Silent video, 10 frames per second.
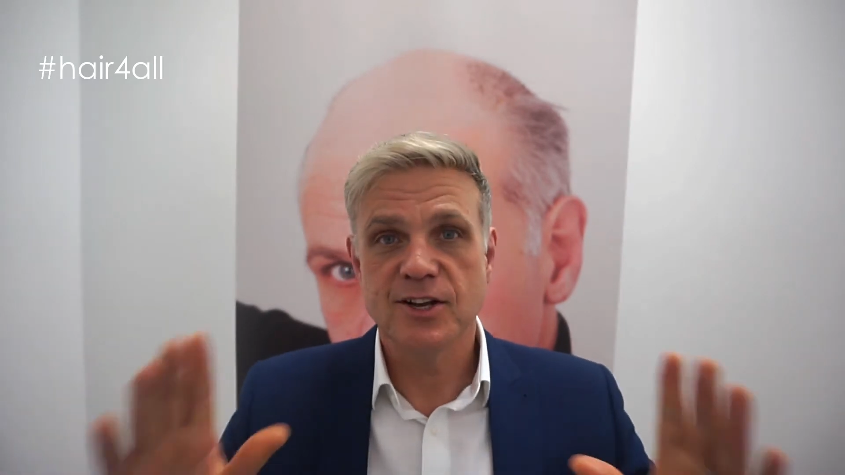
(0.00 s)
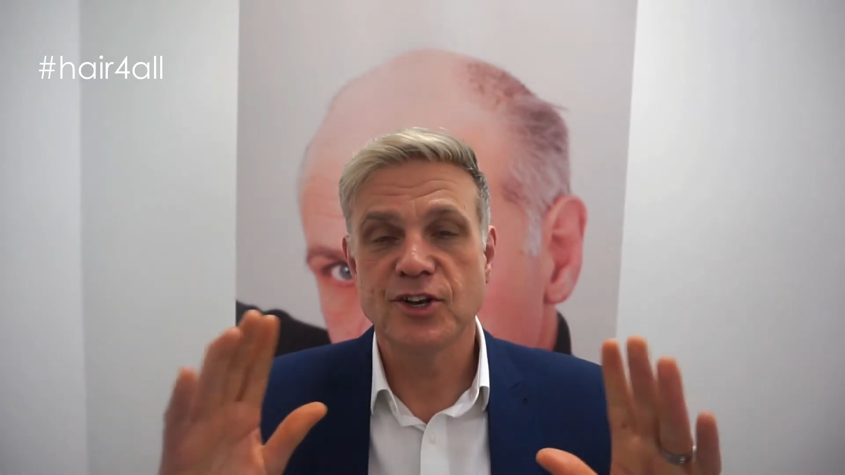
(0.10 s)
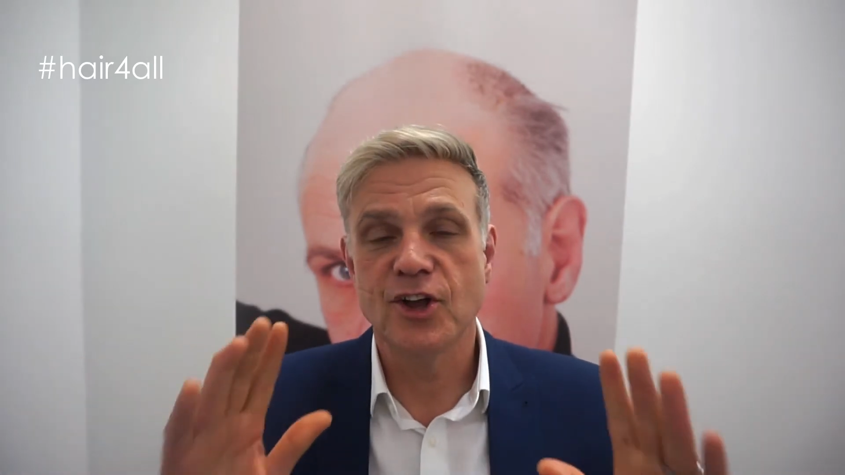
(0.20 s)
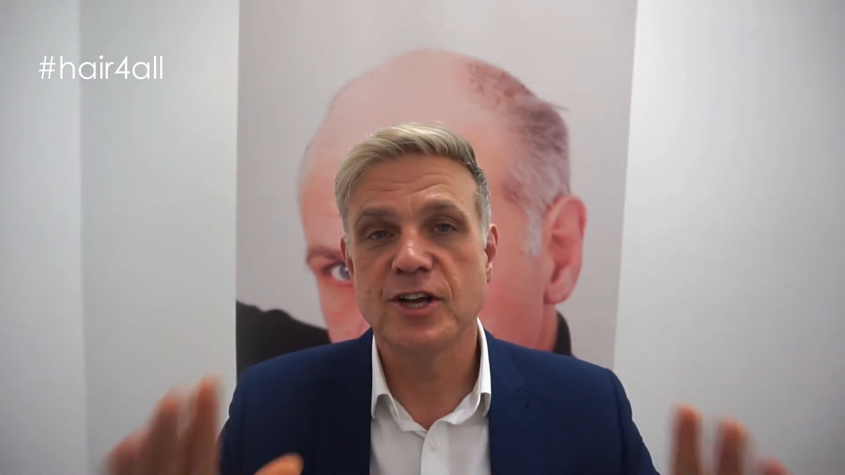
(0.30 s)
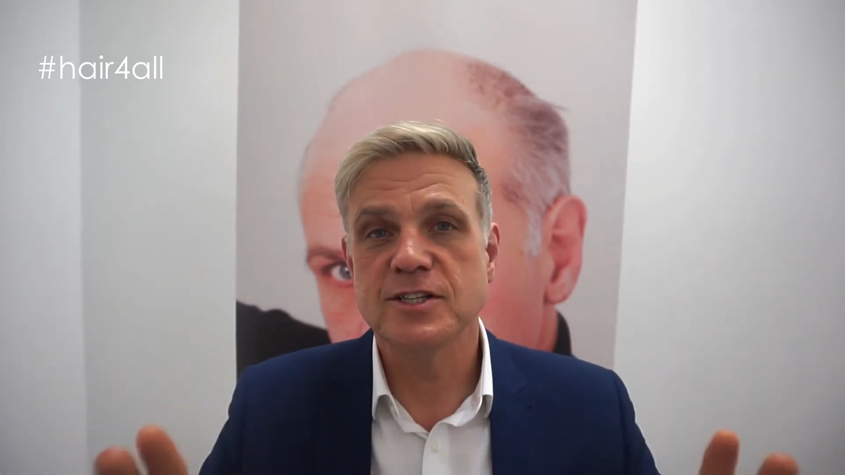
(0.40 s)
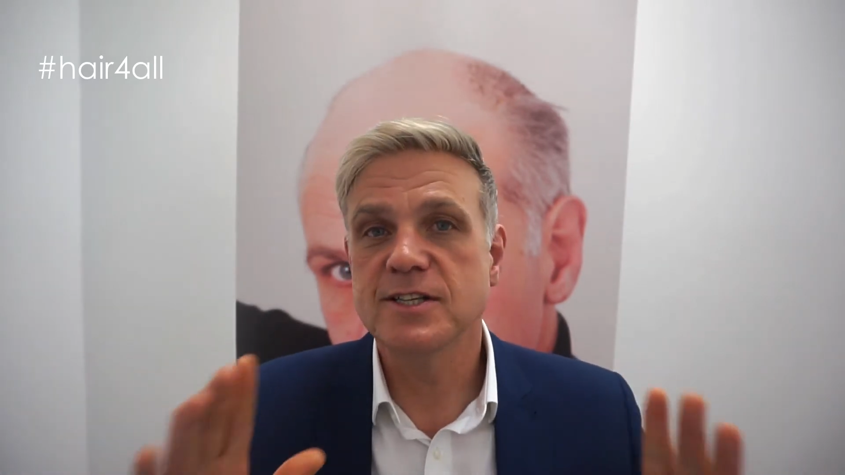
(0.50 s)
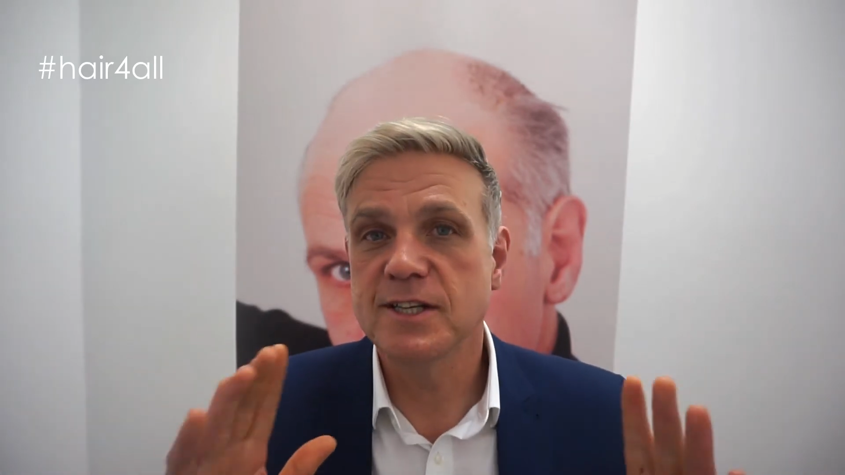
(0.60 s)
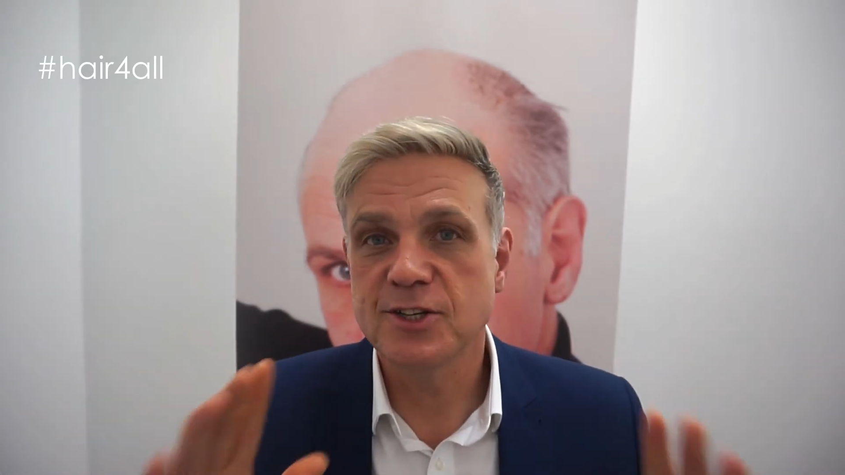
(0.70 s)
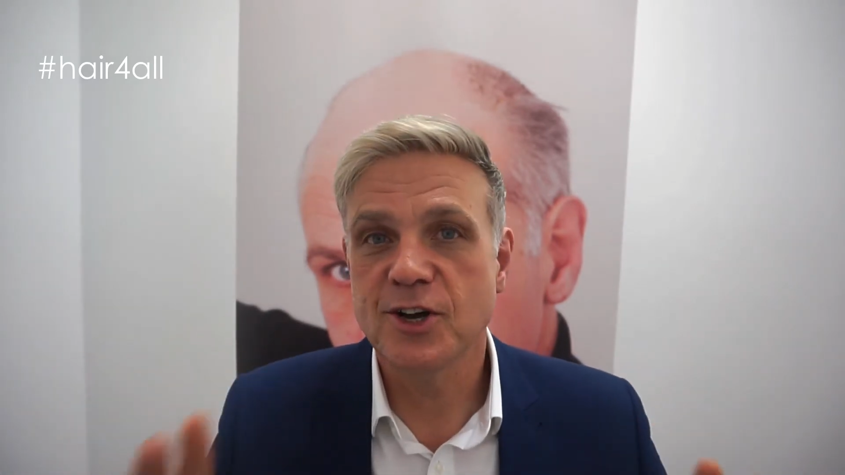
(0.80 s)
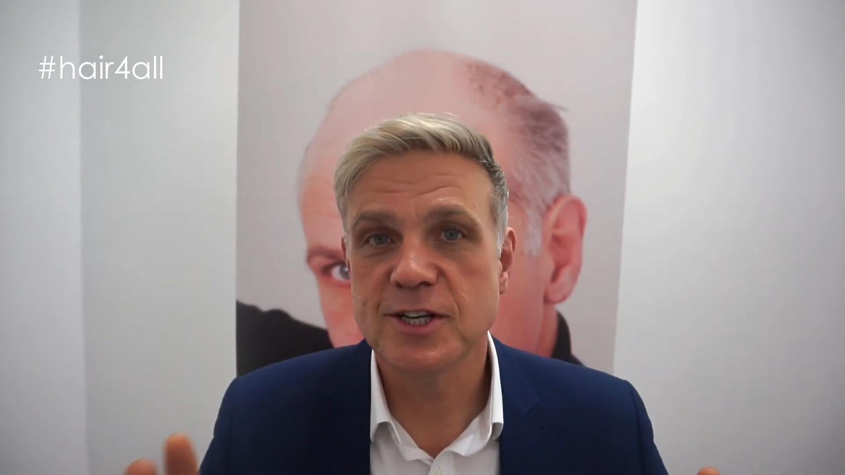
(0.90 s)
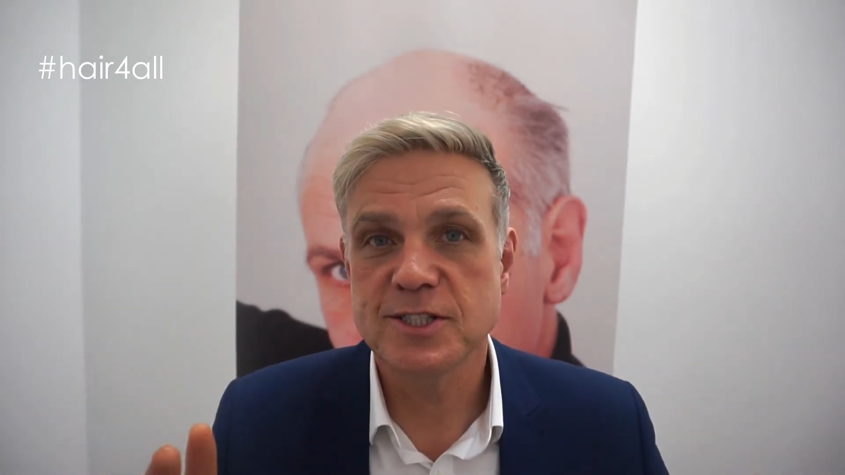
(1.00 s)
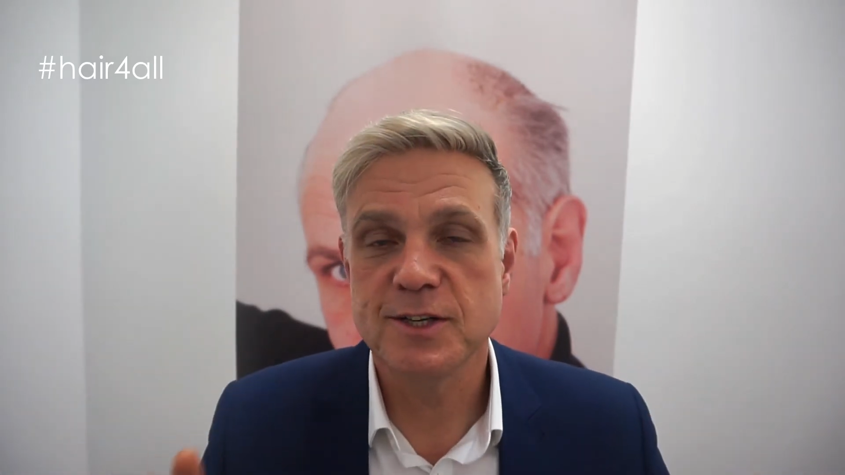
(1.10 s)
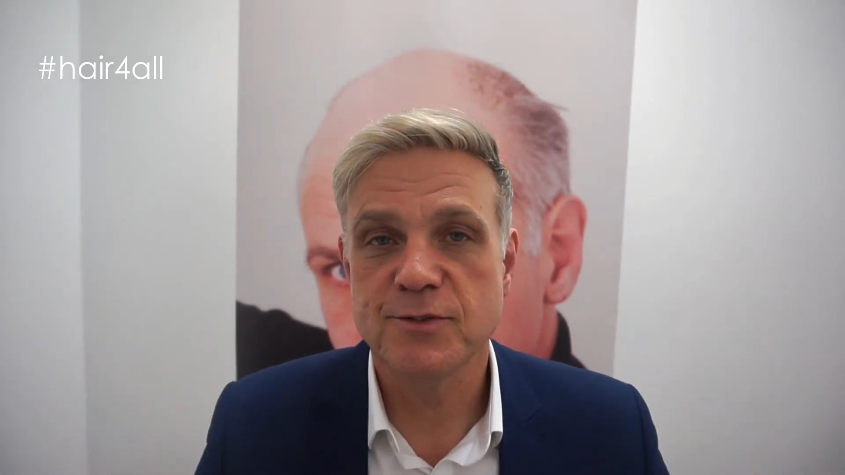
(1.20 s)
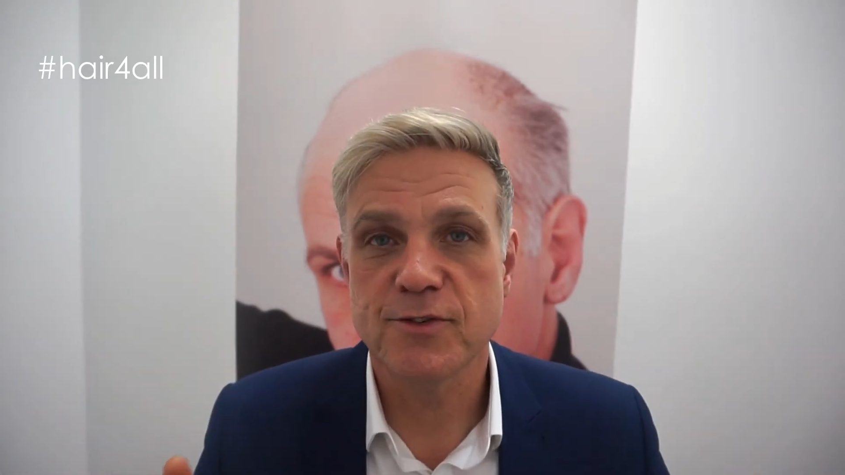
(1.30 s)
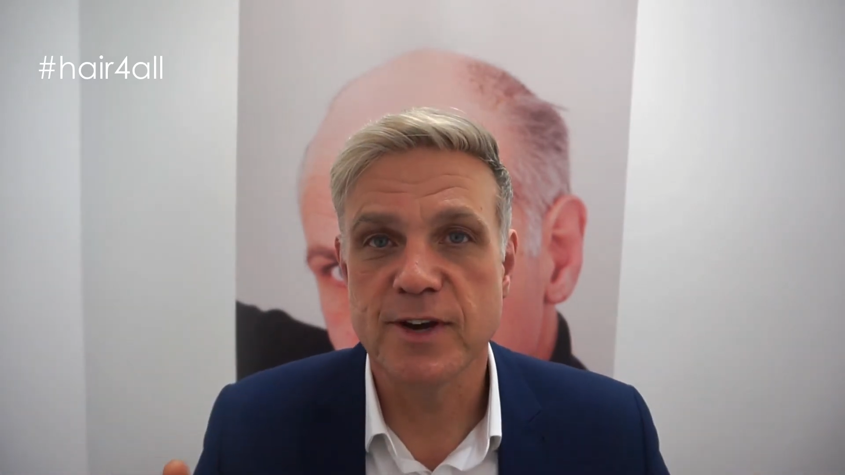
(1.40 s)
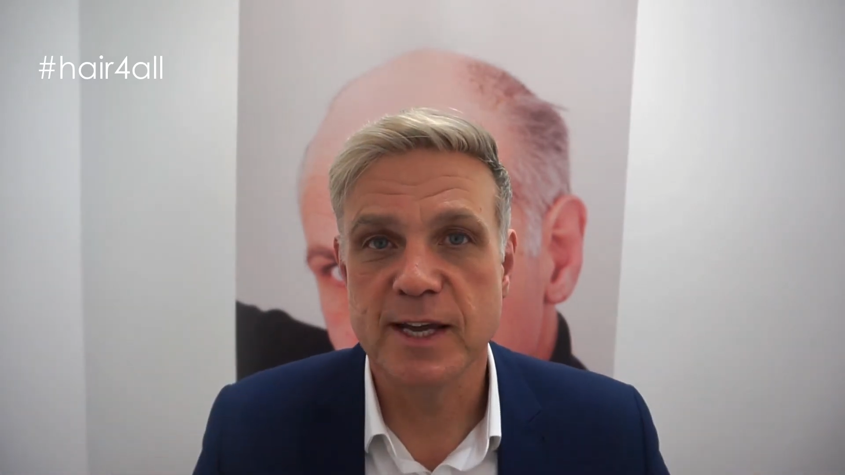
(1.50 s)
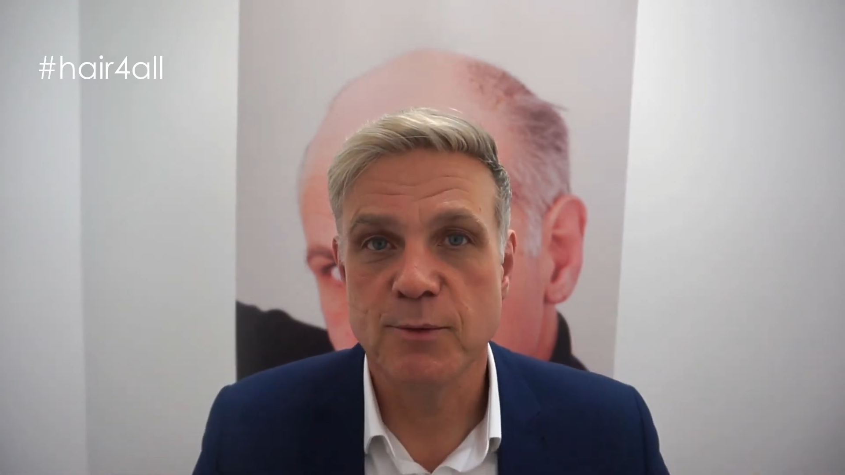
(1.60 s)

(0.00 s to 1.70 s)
1993,